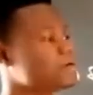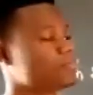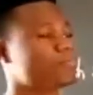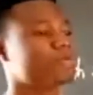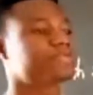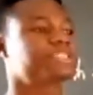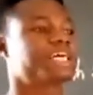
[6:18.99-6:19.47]

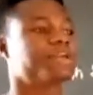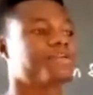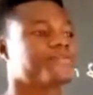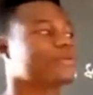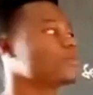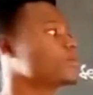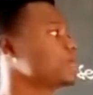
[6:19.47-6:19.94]
both sides
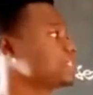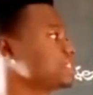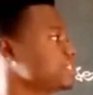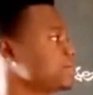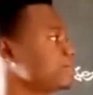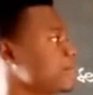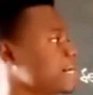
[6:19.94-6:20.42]
of the
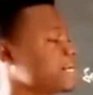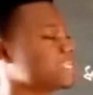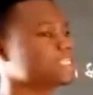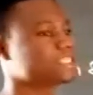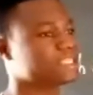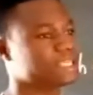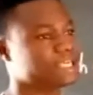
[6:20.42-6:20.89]
equation by
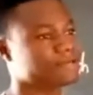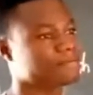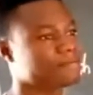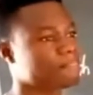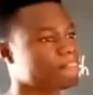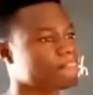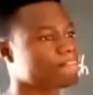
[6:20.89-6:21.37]
the
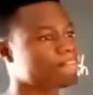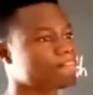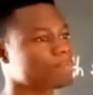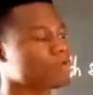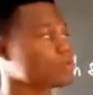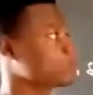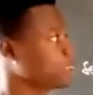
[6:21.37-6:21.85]
same
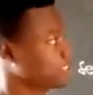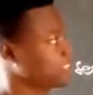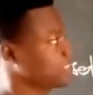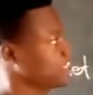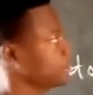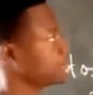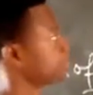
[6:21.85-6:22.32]

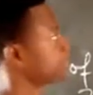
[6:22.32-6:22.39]
quantity.